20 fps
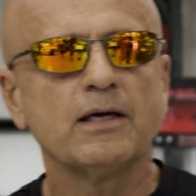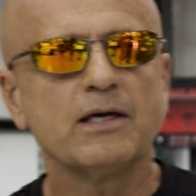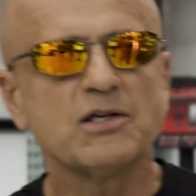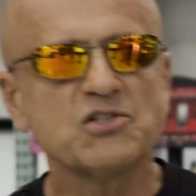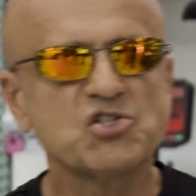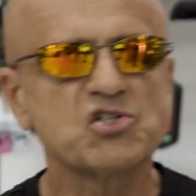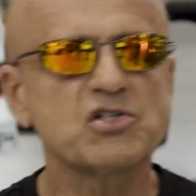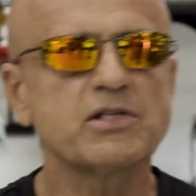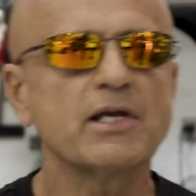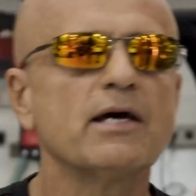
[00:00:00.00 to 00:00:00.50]

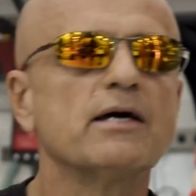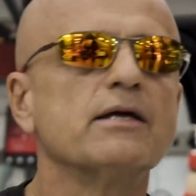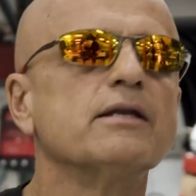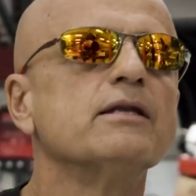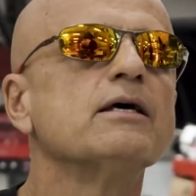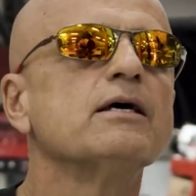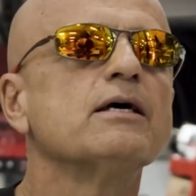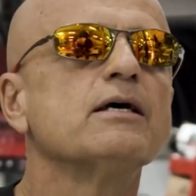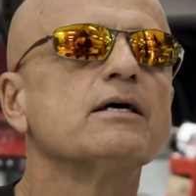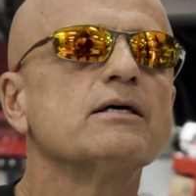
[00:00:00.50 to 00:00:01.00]
Instead,
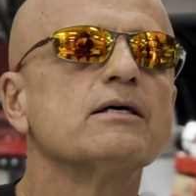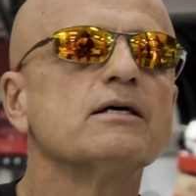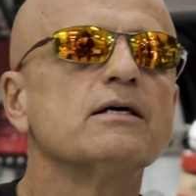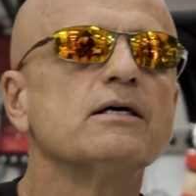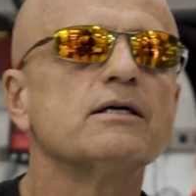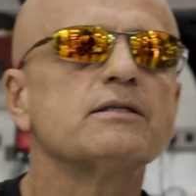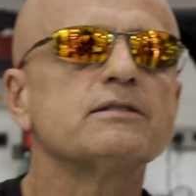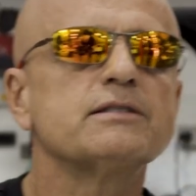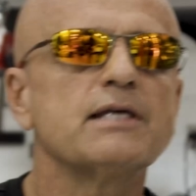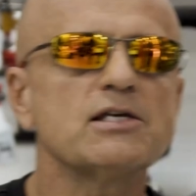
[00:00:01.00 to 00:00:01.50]

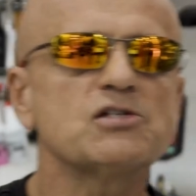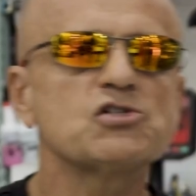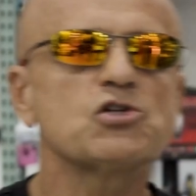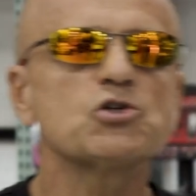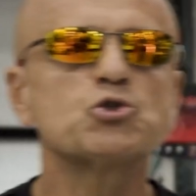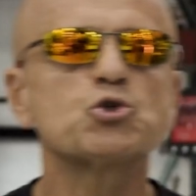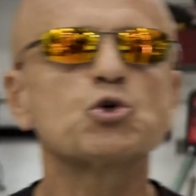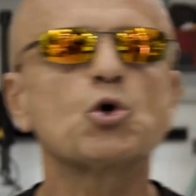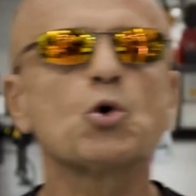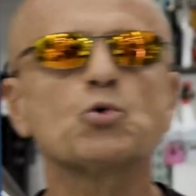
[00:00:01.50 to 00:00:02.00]

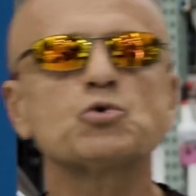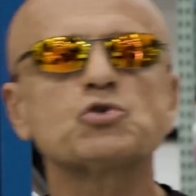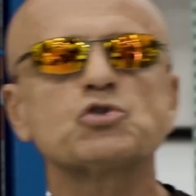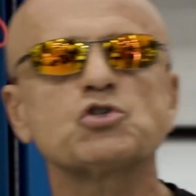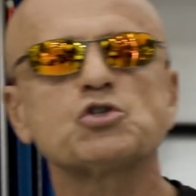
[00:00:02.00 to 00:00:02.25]
Tesla chose